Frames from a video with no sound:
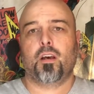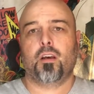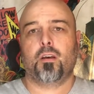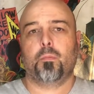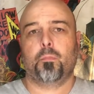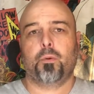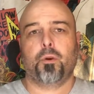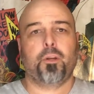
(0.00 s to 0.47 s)

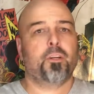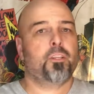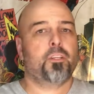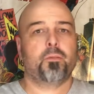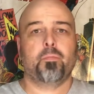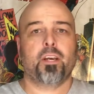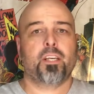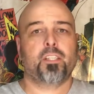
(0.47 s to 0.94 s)
Peter
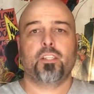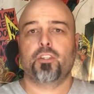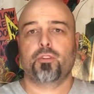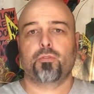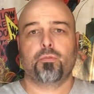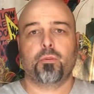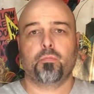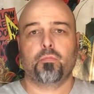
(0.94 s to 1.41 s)
Tomasi's
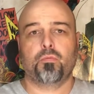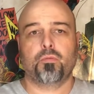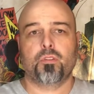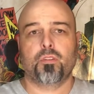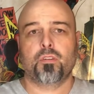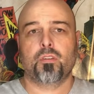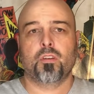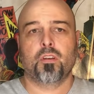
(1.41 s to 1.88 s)
script
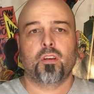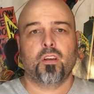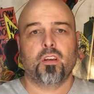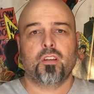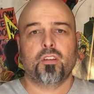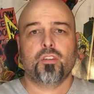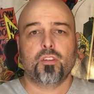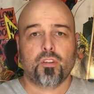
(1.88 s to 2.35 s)
was
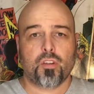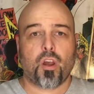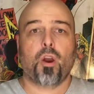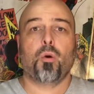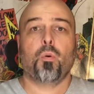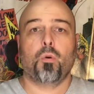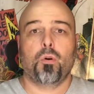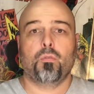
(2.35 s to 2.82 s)

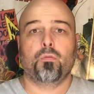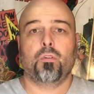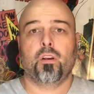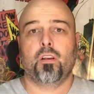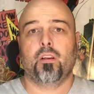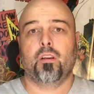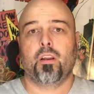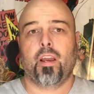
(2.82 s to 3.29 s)
so well
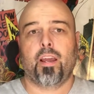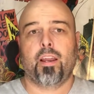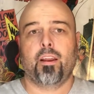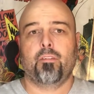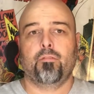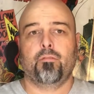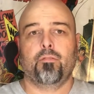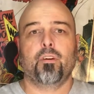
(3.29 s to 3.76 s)
written, and
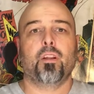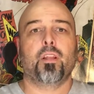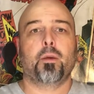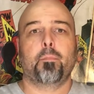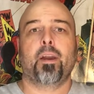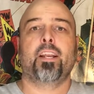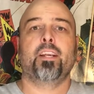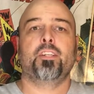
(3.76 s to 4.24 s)
it really
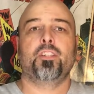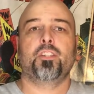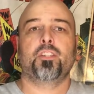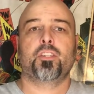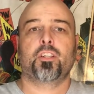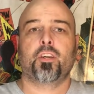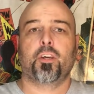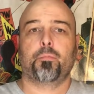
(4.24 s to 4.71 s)

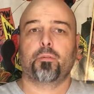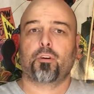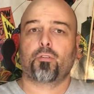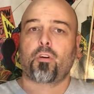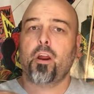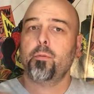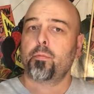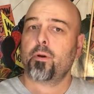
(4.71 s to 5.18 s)
manages to keep a
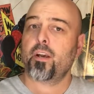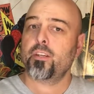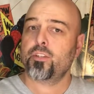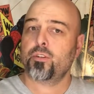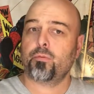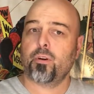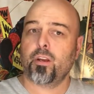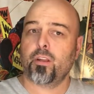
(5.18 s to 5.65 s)
great
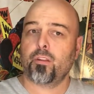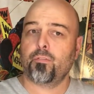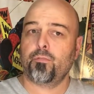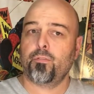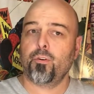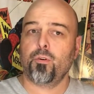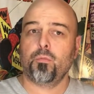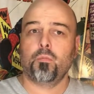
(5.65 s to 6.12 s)
pace throughout the
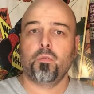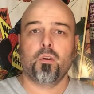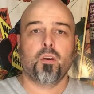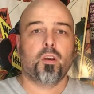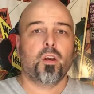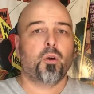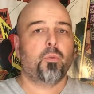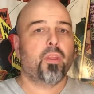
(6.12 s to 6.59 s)
film
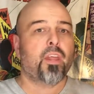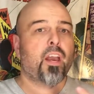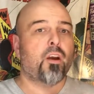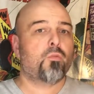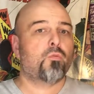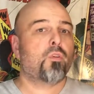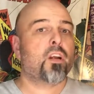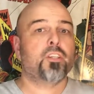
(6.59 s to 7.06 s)

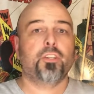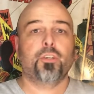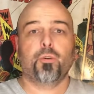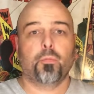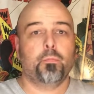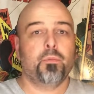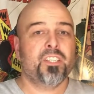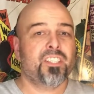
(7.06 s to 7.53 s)
without rushing
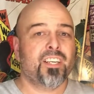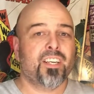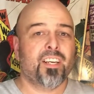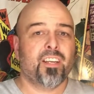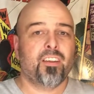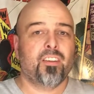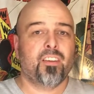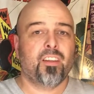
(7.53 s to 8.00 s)
or missing
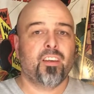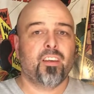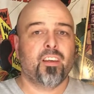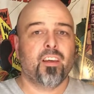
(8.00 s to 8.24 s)
anything,